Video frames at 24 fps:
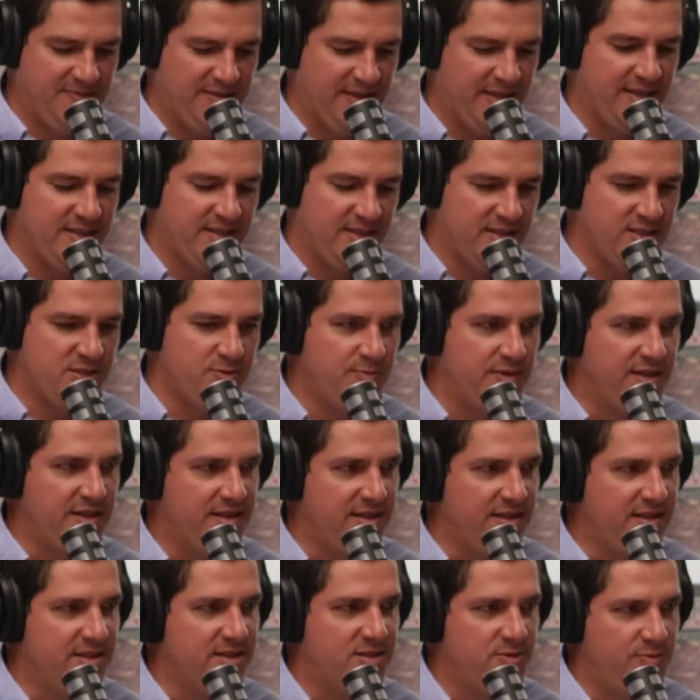It's
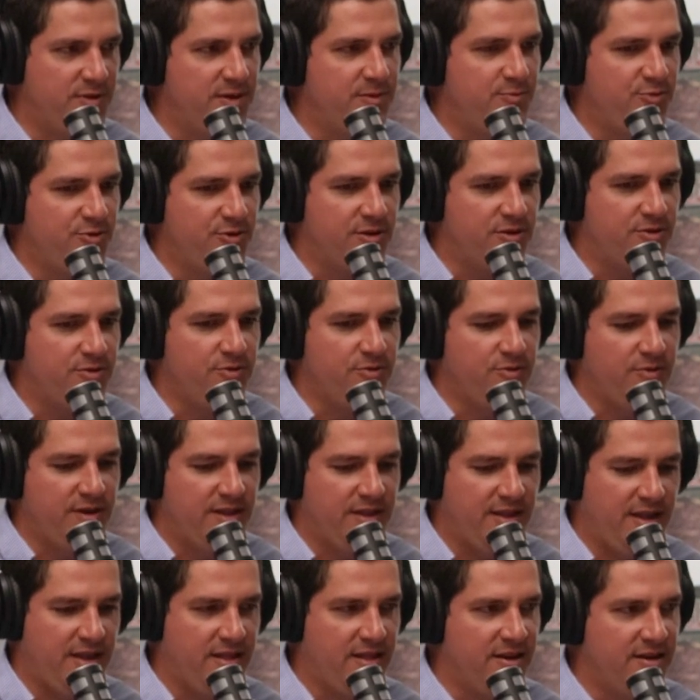been pretty cool, and I